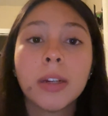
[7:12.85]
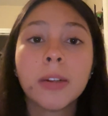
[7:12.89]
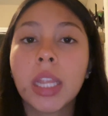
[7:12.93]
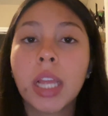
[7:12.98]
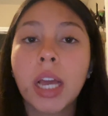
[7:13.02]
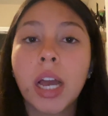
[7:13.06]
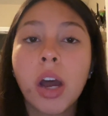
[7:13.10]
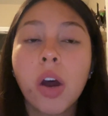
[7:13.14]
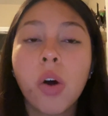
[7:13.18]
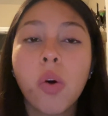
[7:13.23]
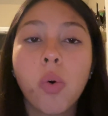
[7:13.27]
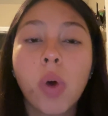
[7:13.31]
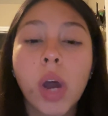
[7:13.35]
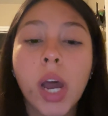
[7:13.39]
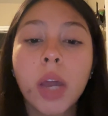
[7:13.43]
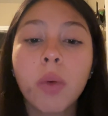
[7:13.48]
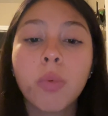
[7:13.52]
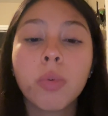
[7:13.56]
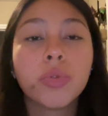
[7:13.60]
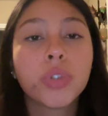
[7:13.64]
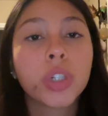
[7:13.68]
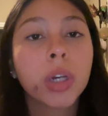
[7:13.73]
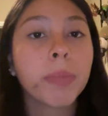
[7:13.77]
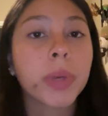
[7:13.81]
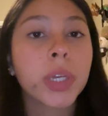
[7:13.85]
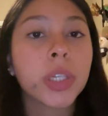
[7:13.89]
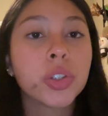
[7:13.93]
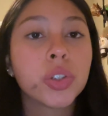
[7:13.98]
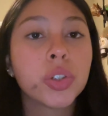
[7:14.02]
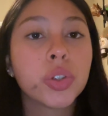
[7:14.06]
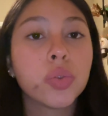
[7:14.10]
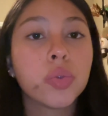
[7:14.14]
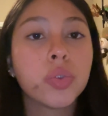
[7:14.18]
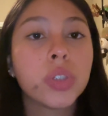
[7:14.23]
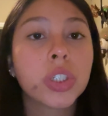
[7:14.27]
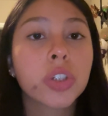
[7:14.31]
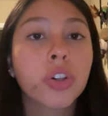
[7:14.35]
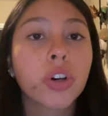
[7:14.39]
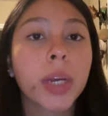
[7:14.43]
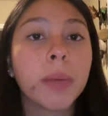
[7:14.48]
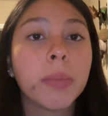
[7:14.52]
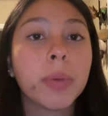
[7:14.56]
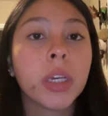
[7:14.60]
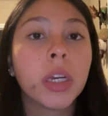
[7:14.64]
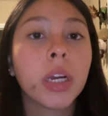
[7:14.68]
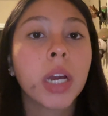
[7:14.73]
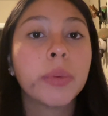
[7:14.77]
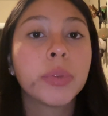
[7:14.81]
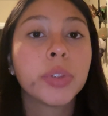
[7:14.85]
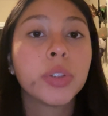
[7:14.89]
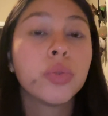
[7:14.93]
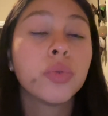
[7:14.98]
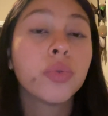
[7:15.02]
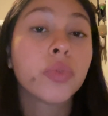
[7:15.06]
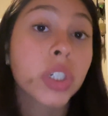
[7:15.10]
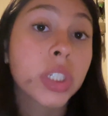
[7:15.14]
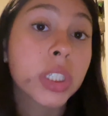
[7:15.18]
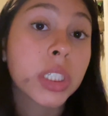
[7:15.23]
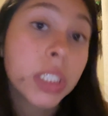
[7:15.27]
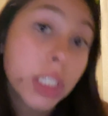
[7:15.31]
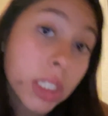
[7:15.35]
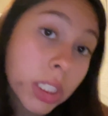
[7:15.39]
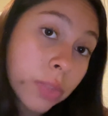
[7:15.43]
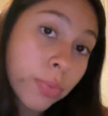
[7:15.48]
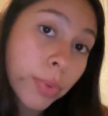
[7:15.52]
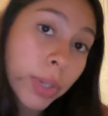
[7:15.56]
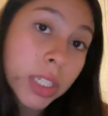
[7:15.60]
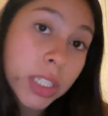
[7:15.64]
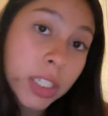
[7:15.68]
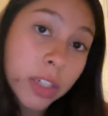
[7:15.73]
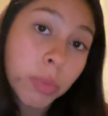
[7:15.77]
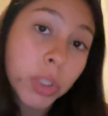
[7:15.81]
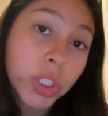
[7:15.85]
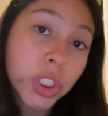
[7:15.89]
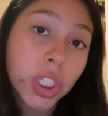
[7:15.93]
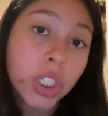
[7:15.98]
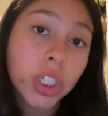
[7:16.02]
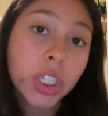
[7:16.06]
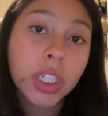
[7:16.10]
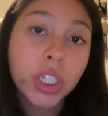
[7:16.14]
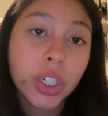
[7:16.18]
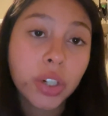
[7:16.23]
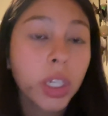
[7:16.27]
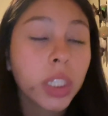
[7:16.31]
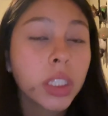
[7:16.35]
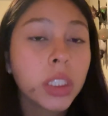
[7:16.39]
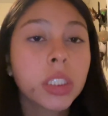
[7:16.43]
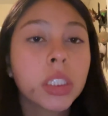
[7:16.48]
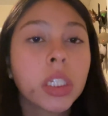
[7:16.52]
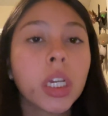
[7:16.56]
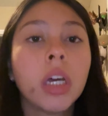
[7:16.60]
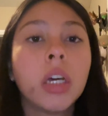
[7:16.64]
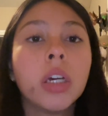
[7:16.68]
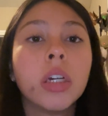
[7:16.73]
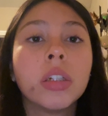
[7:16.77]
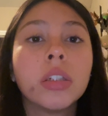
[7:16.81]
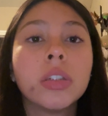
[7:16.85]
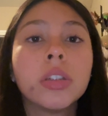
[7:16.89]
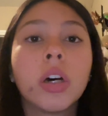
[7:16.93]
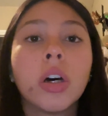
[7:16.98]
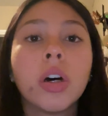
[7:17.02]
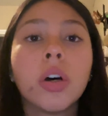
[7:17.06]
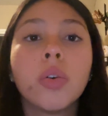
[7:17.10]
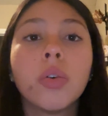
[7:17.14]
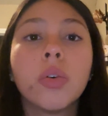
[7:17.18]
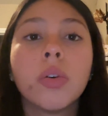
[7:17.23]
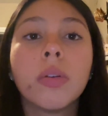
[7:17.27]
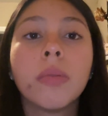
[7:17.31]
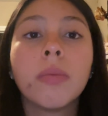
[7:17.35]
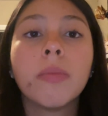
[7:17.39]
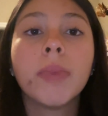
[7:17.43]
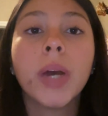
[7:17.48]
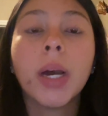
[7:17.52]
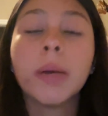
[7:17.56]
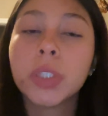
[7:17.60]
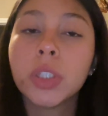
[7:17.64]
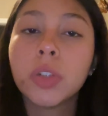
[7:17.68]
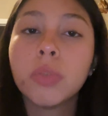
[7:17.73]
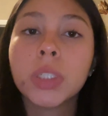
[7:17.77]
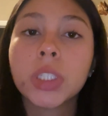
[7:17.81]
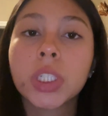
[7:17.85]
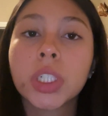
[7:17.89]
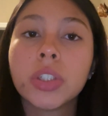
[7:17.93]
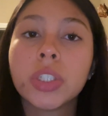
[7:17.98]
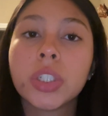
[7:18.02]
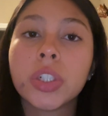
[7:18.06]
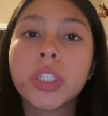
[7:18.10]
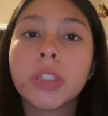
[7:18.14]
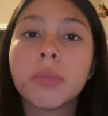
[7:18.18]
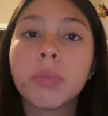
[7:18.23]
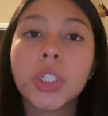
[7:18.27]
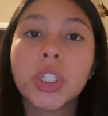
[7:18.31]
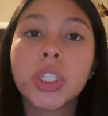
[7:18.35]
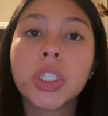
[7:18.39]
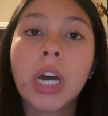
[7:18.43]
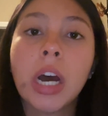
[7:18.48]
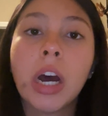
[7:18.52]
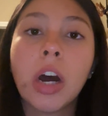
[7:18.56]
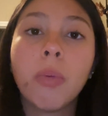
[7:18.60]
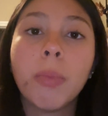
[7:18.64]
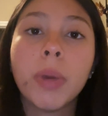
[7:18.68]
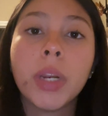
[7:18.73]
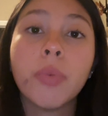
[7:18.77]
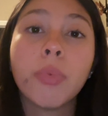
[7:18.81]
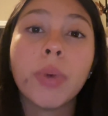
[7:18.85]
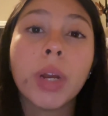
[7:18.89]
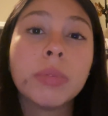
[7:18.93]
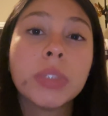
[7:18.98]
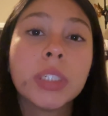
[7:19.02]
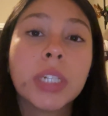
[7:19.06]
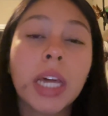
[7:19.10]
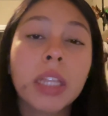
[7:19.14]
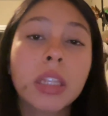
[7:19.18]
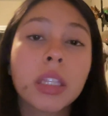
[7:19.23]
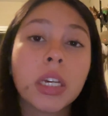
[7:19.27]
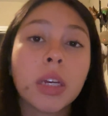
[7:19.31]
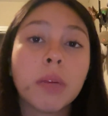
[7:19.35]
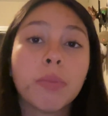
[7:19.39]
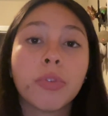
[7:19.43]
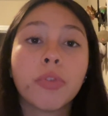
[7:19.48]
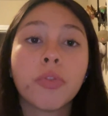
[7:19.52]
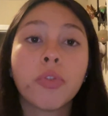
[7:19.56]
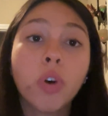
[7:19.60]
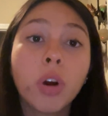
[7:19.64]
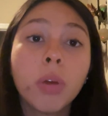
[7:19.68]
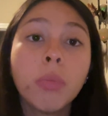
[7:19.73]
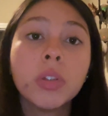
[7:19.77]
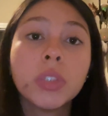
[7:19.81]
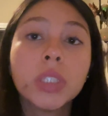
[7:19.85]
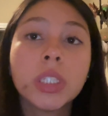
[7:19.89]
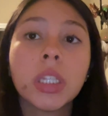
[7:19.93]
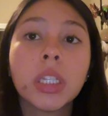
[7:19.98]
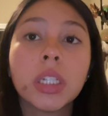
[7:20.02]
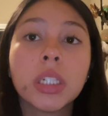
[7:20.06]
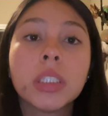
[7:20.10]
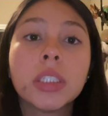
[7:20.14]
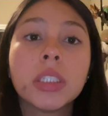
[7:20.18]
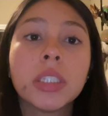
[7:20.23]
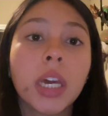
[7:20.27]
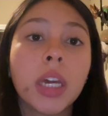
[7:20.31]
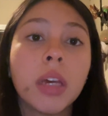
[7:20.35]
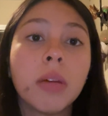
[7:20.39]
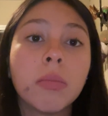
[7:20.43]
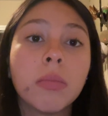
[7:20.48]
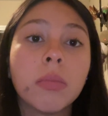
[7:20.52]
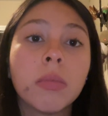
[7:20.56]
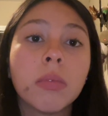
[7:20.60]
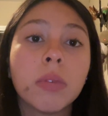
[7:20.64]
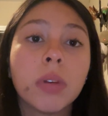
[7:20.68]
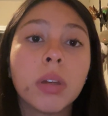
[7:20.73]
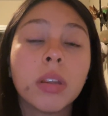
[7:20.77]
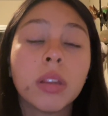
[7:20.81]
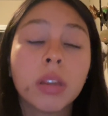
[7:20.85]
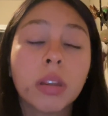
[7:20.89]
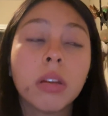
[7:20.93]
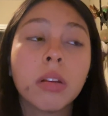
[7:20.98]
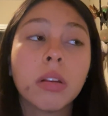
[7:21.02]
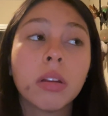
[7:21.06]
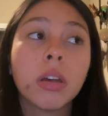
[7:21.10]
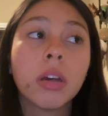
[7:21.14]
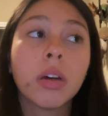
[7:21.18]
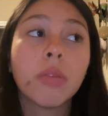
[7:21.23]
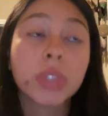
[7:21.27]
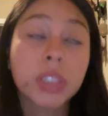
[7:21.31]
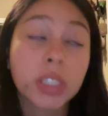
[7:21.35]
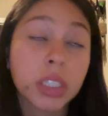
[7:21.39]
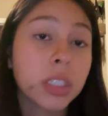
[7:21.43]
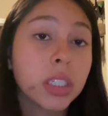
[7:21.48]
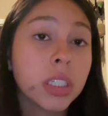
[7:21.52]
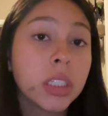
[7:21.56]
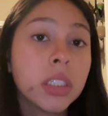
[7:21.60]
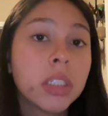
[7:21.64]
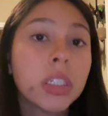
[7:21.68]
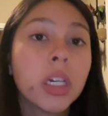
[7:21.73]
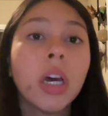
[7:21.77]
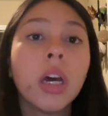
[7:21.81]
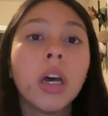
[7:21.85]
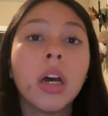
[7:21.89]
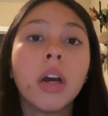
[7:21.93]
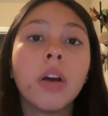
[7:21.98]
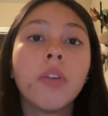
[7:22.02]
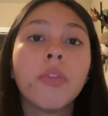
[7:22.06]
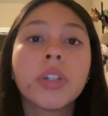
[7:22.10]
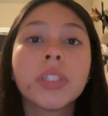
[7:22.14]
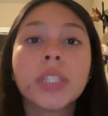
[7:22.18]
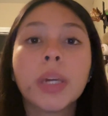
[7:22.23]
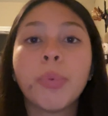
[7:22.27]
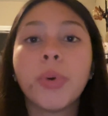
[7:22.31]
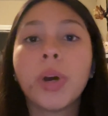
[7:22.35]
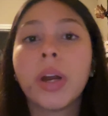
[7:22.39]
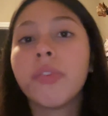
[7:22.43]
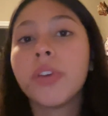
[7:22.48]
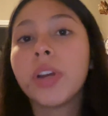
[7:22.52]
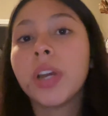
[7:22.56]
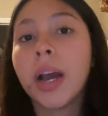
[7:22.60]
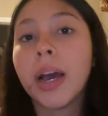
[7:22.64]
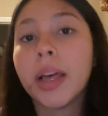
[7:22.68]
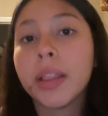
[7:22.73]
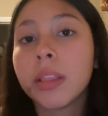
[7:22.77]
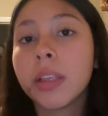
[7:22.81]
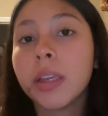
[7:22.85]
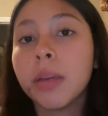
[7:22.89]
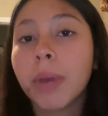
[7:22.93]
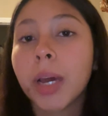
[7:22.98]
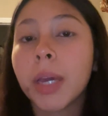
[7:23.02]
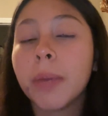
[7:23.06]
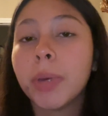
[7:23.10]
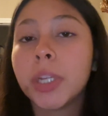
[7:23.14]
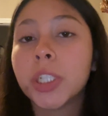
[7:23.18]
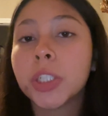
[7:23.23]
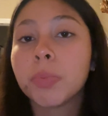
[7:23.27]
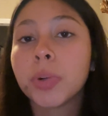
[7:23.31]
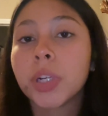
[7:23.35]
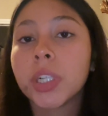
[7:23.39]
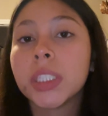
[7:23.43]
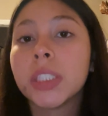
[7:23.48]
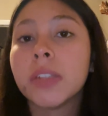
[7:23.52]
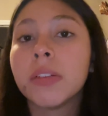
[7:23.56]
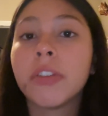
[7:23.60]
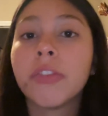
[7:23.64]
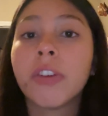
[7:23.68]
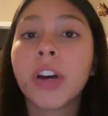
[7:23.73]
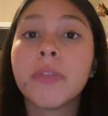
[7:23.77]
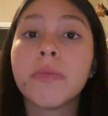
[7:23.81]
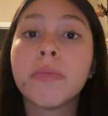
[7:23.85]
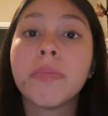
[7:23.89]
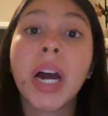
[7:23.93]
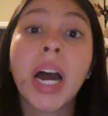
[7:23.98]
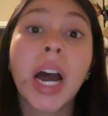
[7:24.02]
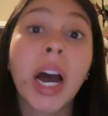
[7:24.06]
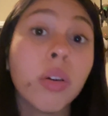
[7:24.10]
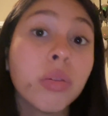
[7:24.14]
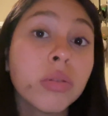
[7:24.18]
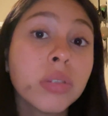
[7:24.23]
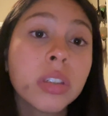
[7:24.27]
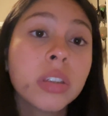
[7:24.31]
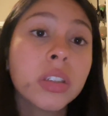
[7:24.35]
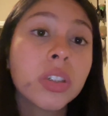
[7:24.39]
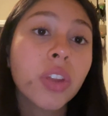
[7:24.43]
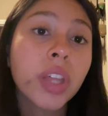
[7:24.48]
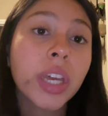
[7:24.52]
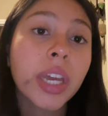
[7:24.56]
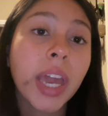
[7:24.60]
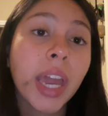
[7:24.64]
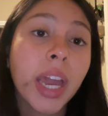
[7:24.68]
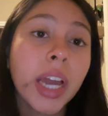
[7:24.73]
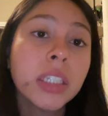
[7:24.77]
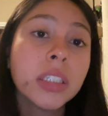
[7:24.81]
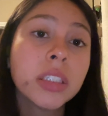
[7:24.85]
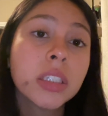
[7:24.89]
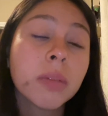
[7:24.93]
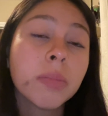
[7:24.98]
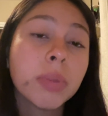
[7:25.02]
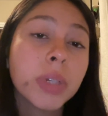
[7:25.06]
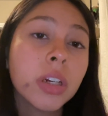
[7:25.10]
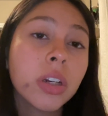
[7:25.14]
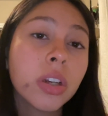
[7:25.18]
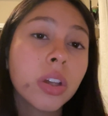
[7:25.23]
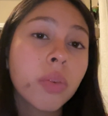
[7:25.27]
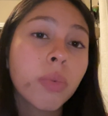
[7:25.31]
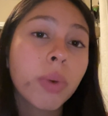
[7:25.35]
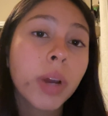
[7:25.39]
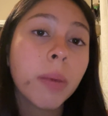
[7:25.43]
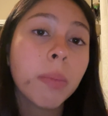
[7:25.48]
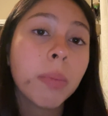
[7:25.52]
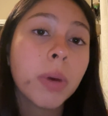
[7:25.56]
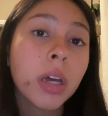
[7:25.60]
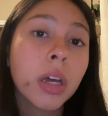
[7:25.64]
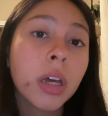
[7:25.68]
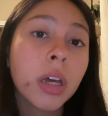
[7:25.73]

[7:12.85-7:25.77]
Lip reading: Now I will jump into describing absolute versus relative muscular endurance. So absolute muscular endurance measures how many reps an athlete can perform using the same resistance. For example, every athlete might bench press 75 pounds until they can't complete another rep.